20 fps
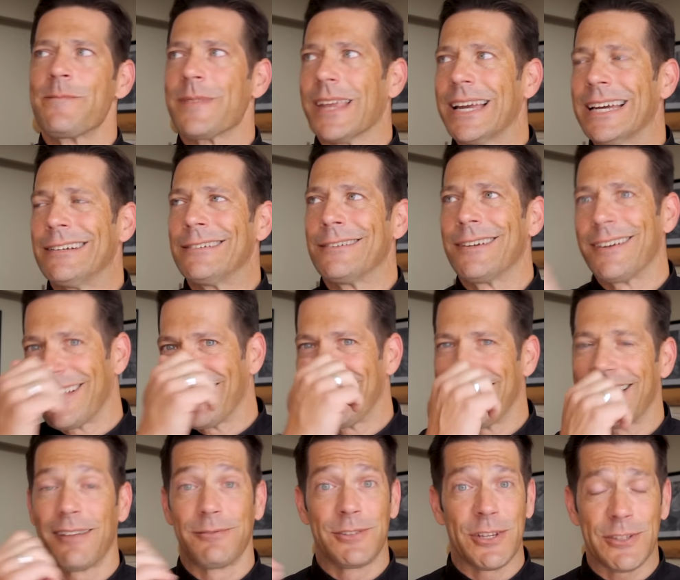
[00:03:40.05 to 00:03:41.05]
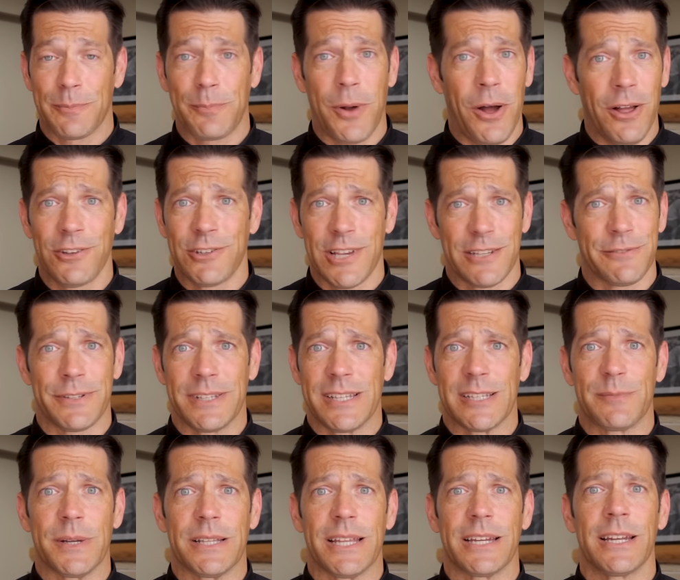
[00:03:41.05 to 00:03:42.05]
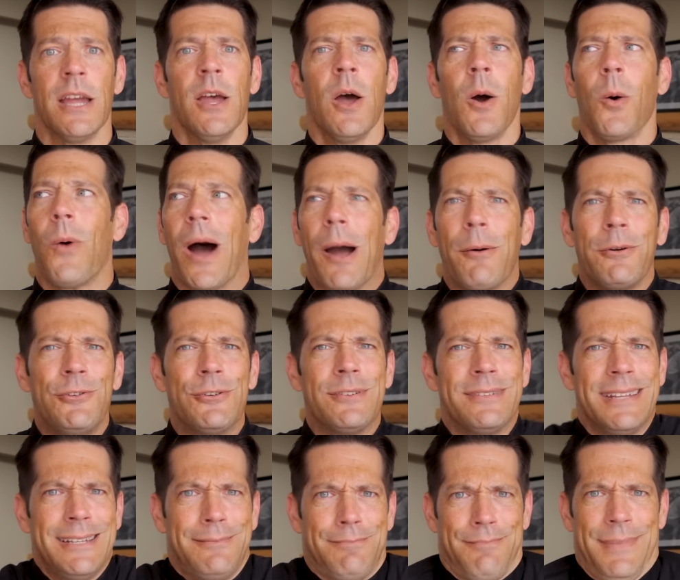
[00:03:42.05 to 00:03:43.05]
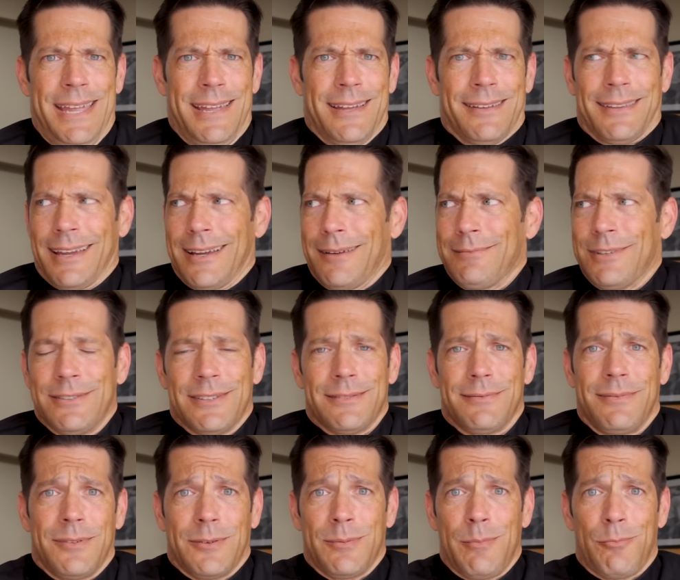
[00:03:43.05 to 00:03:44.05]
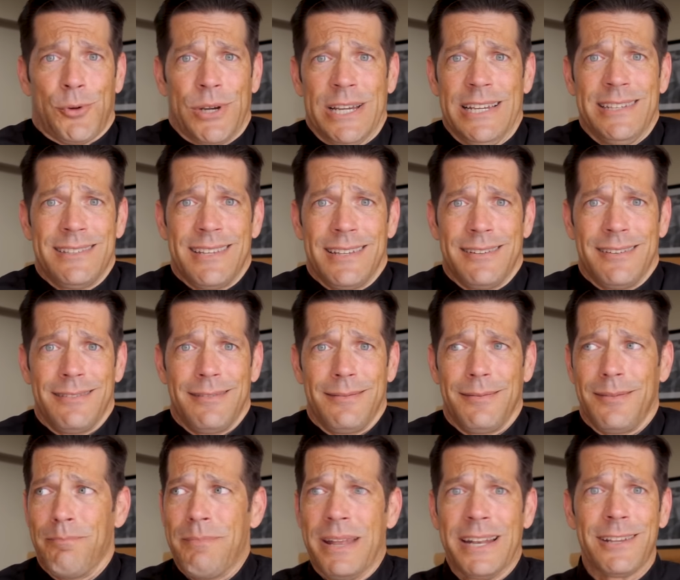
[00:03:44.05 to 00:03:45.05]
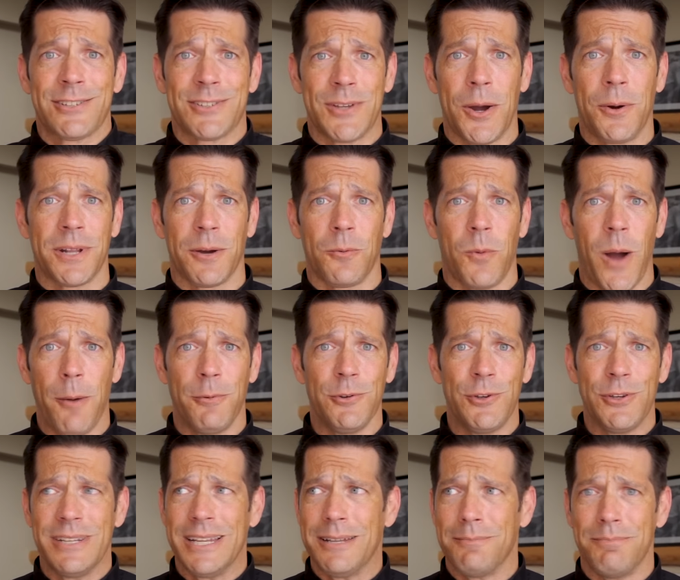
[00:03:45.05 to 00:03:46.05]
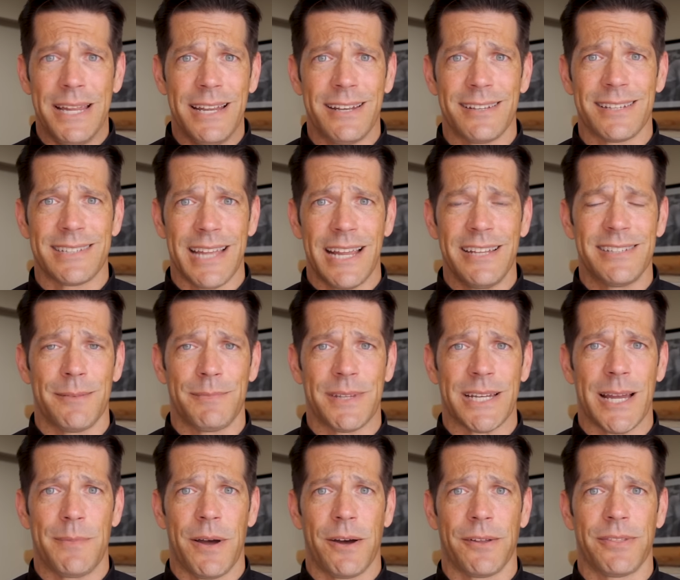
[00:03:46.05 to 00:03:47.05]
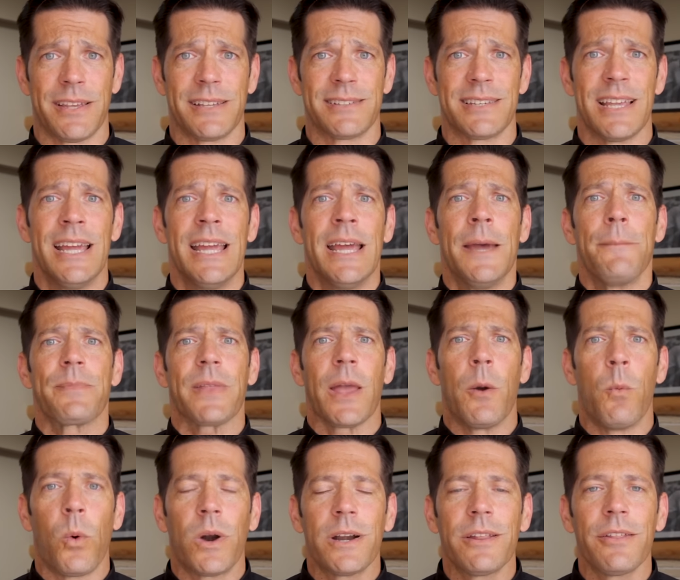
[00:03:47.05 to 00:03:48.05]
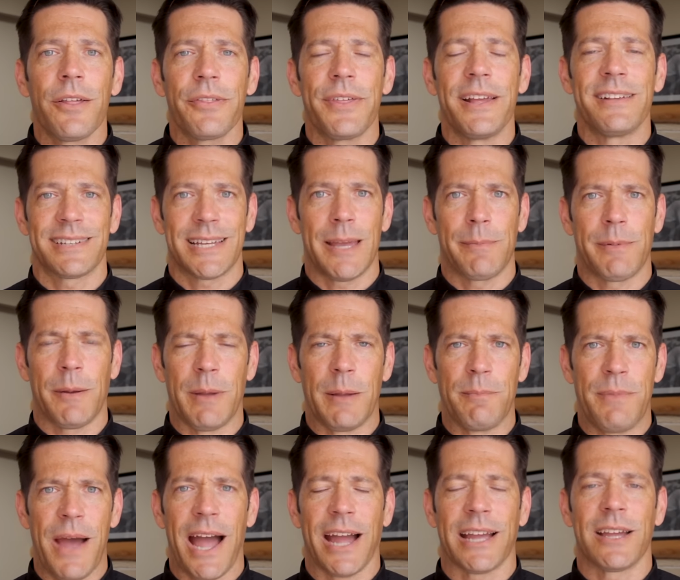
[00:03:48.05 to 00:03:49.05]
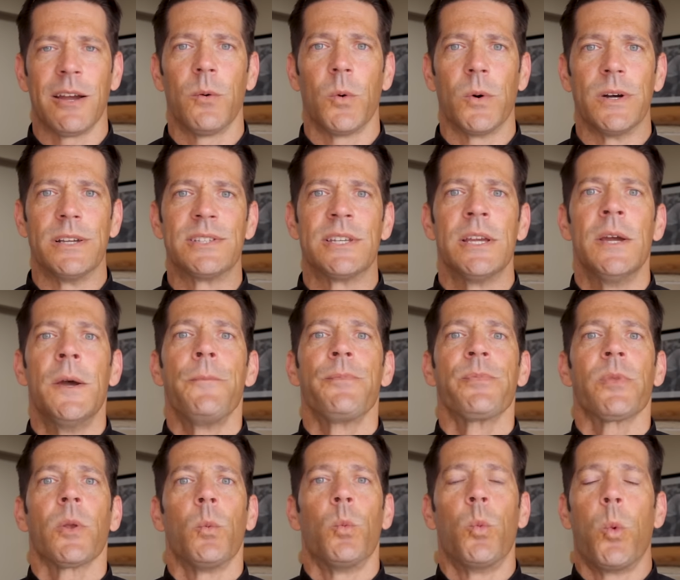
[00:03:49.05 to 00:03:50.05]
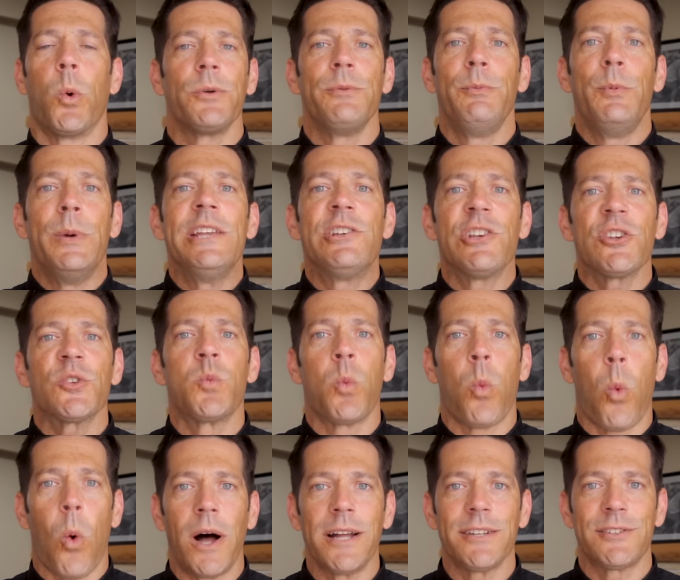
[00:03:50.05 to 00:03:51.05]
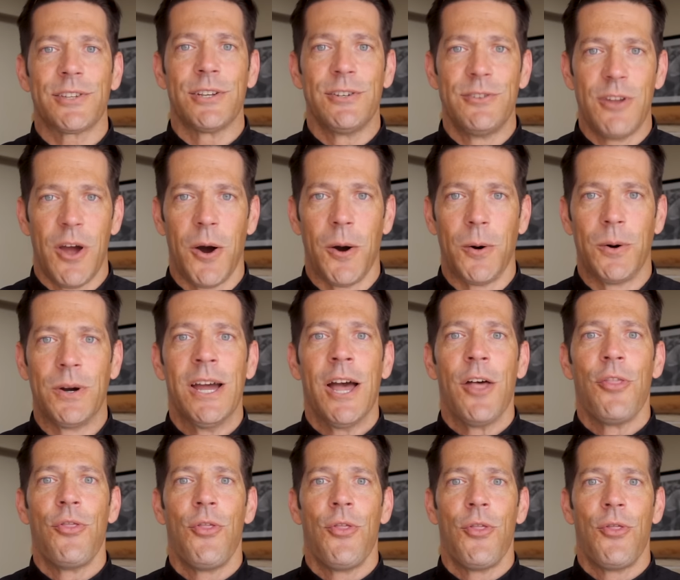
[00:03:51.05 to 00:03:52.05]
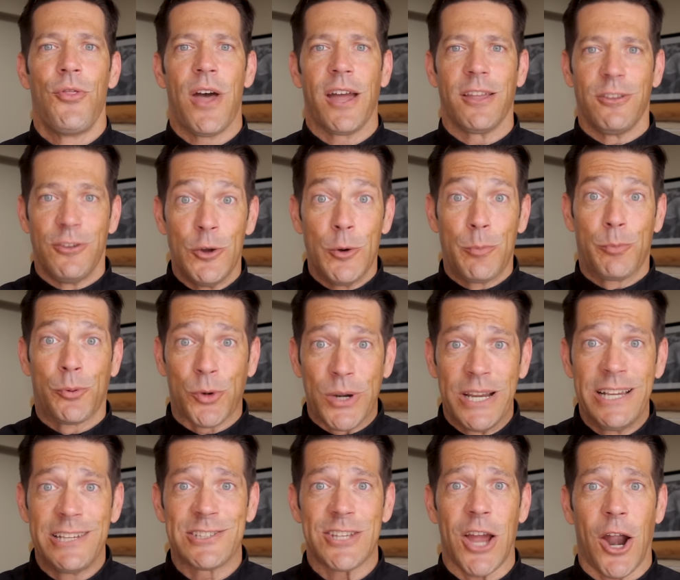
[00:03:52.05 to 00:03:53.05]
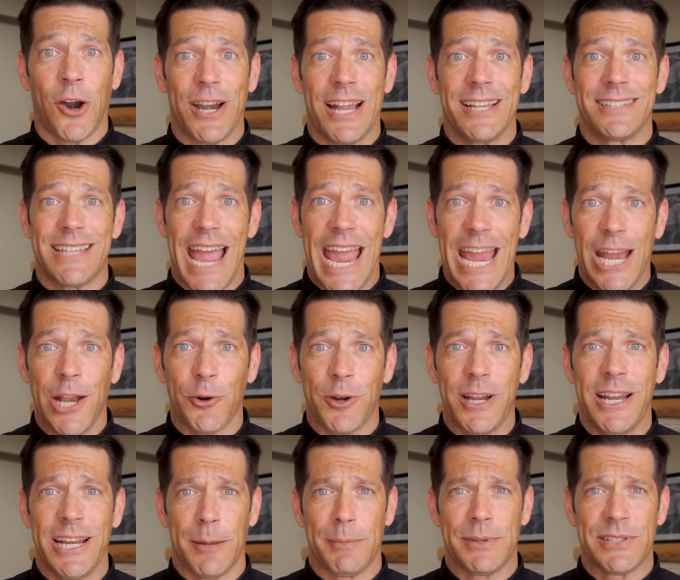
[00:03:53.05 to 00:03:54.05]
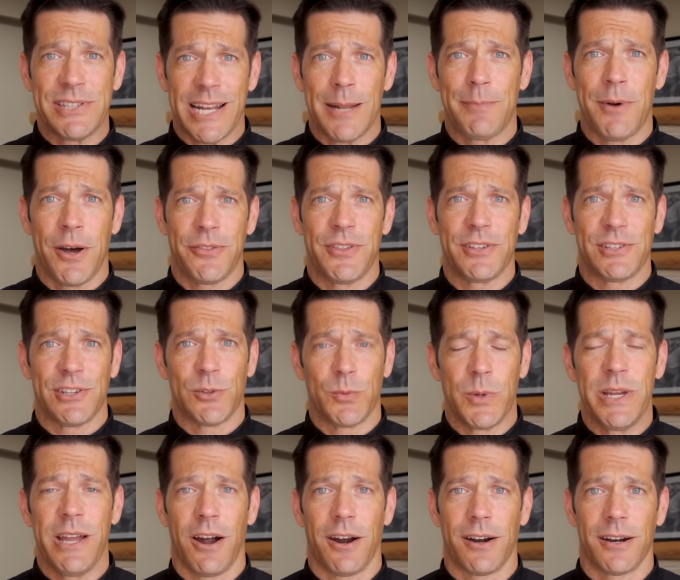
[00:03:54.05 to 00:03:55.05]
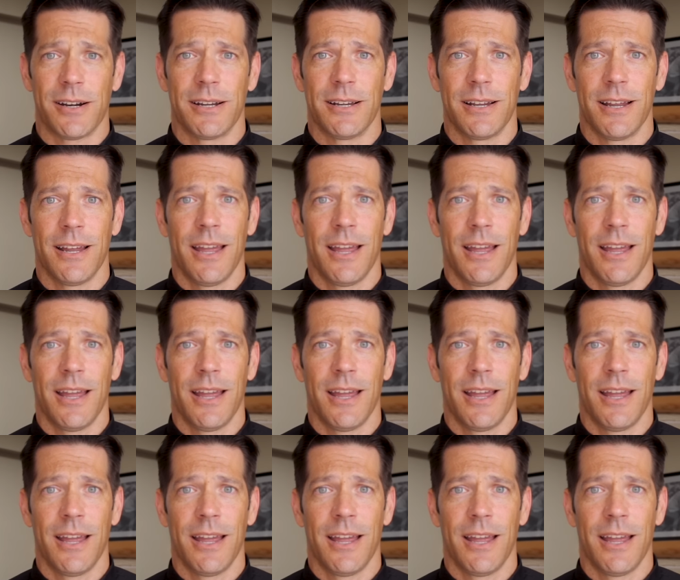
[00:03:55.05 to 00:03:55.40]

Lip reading: I don't know, again, I'm just apologizing for this, but like, why would you need me? Like, I'm just some priest in Minnesota. Why would you need me to say something about this? And one of the things that kept coming back was, well, we just want to know that you priests are as angry and upset about this as we are.